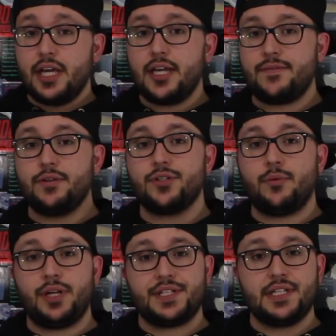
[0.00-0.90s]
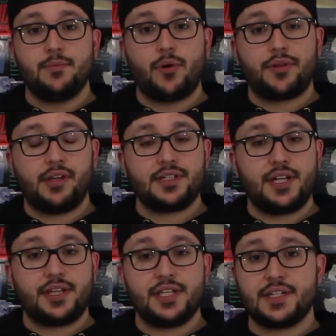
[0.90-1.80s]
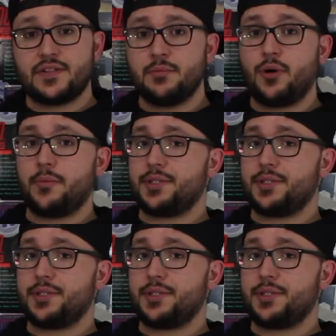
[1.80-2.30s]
If you do want to see more things like this of some more